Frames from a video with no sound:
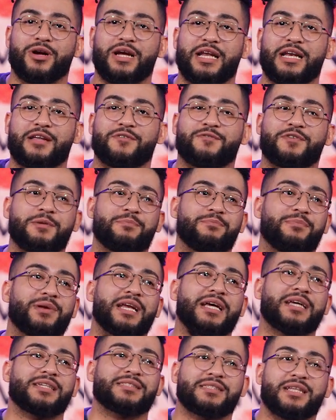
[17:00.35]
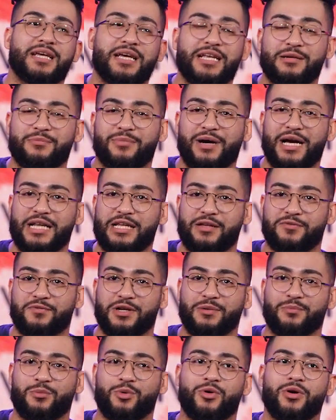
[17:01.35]
and if he blessed anybody
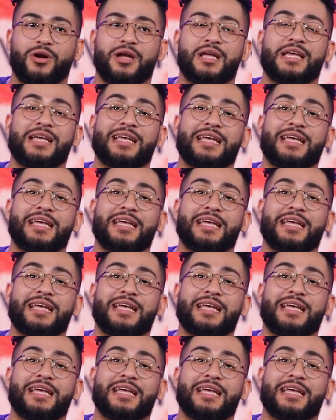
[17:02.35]
even more,